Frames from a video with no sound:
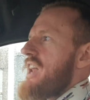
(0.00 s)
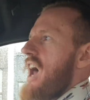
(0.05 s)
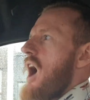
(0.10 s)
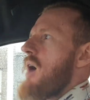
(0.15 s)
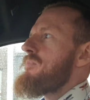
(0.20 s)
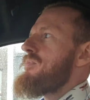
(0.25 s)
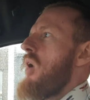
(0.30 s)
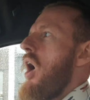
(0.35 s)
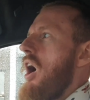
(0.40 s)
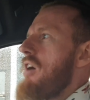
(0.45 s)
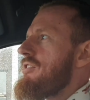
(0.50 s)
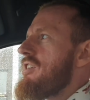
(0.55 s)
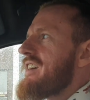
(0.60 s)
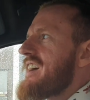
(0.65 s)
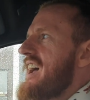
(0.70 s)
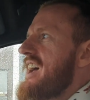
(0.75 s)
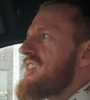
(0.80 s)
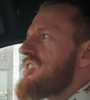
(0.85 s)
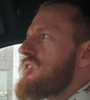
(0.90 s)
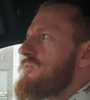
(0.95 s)
Now,
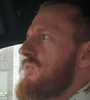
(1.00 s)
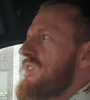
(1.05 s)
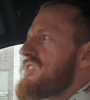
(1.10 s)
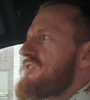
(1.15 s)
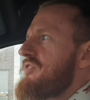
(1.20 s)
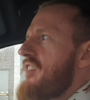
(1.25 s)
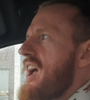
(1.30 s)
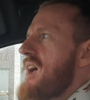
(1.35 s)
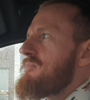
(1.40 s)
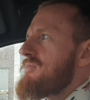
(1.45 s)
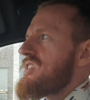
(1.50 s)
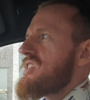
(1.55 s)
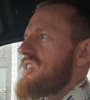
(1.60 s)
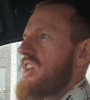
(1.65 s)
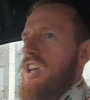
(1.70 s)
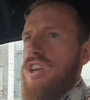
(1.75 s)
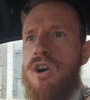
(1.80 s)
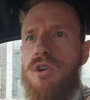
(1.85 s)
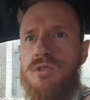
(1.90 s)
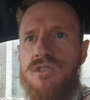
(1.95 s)
prorogation was famously
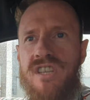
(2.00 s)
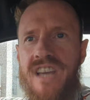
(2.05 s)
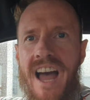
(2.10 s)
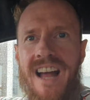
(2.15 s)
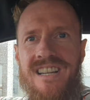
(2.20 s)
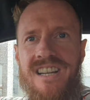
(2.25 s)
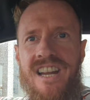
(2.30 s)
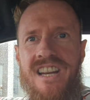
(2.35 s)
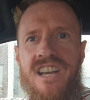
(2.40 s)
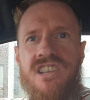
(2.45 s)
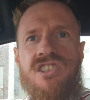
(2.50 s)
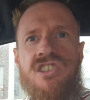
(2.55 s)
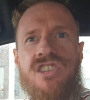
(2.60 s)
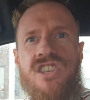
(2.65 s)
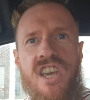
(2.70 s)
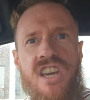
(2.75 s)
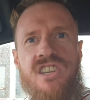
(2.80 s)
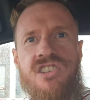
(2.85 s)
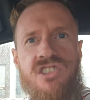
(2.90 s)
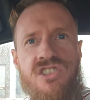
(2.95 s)
used, Kathleen, in
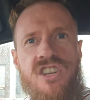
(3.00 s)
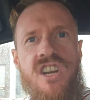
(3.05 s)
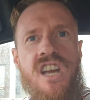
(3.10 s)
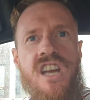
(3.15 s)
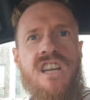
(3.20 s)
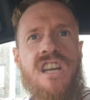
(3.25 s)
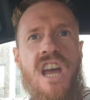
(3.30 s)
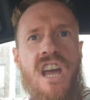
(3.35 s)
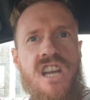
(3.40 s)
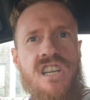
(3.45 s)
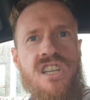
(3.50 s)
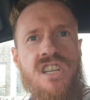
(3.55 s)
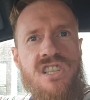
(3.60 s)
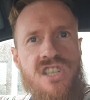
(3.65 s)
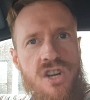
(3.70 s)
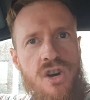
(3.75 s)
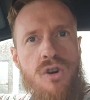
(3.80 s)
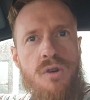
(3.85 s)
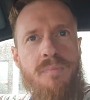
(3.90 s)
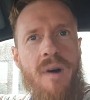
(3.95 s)

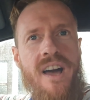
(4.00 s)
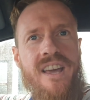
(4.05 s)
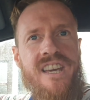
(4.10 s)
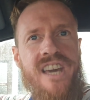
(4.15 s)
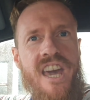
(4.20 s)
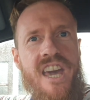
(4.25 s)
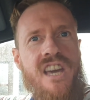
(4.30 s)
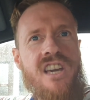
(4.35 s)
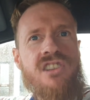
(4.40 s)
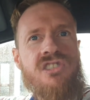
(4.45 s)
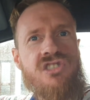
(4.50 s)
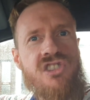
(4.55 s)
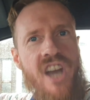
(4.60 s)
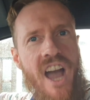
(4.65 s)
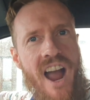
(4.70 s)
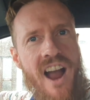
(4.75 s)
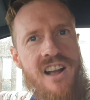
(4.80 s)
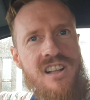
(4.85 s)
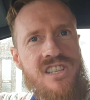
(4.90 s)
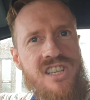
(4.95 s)
1682 by King
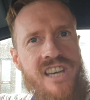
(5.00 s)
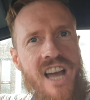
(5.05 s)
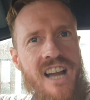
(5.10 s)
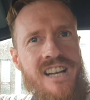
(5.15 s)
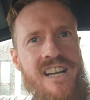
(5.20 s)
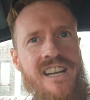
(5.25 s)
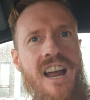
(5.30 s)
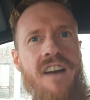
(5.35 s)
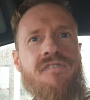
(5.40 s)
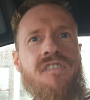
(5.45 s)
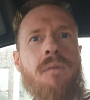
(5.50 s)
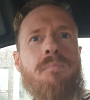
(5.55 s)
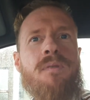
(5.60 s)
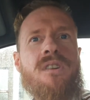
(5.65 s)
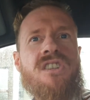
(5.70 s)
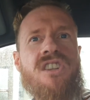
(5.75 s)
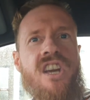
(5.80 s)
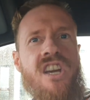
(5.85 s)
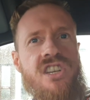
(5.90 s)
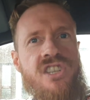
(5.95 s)
Charles, Kathleen, at the
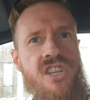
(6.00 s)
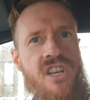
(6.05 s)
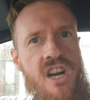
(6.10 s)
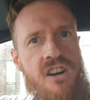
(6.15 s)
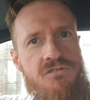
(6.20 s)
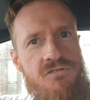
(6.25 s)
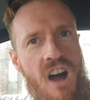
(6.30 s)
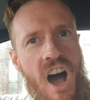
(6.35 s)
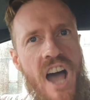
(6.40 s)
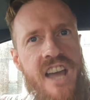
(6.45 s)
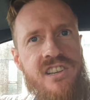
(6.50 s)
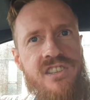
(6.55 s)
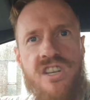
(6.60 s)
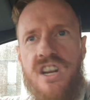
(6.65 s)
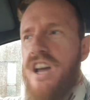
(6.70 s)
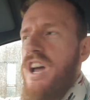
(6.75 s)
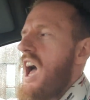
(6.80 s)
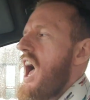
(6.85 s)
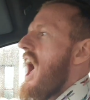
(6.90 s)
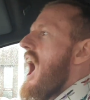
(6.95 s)
petition of right.
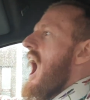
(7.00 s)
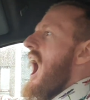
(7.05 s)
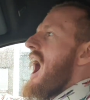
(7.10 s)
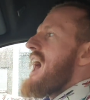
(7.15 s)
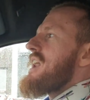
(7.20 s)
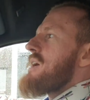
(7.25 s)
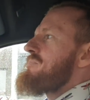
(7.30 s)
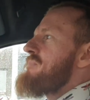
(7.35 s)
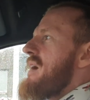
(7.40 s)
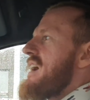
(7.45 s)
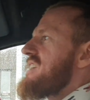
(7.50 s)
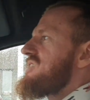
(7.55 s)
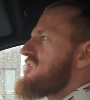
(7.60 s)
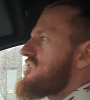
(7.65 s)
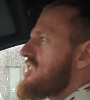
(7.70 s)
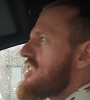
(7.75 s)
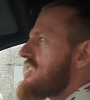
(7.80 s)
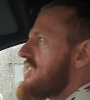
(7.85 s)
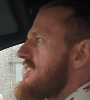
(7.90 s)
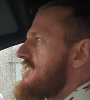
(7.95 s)
And it means...
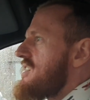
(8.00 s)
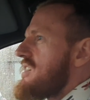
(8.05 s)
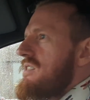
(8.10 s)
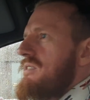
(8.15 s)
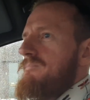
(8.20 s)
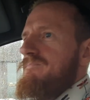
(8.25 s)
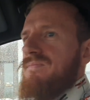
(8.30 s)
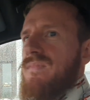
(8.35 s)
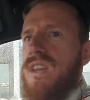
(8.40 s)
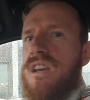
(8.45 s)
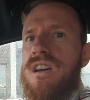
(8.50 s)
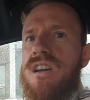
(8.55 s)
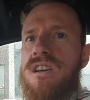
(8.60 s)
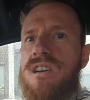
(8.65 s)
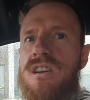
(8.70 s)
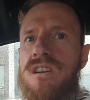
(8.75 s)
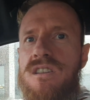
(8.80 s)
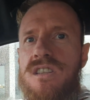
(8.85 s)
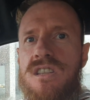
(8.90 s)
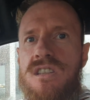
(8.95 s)
Petition of
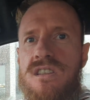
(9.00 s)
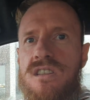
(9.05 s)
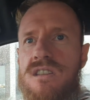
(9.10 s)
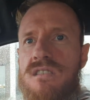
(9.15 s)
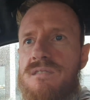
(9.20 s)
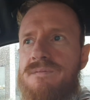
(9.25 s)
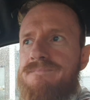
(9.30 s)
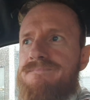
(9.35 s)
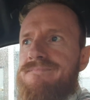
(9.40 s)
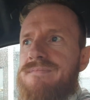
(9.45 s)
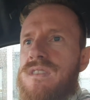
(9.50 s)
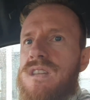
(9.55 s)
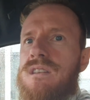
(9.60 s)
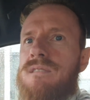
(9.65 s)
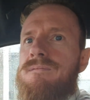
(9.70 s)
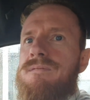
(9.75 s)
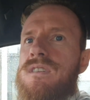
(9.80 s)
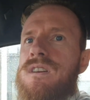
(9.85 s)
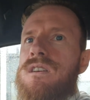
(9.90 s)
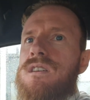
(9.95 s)
wrong, am I
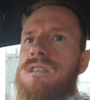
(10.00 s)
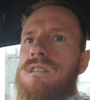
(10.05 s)
right?